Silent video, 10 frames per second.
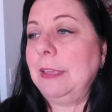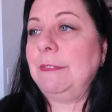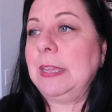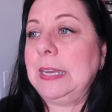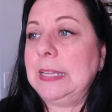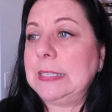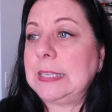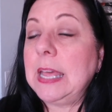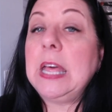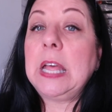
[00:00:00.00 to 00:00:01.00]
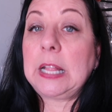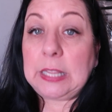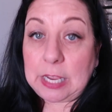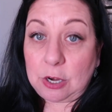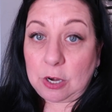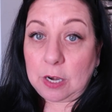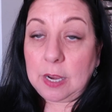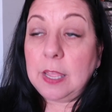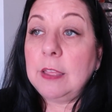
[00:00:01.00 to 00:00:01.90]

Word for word: if it is clutter,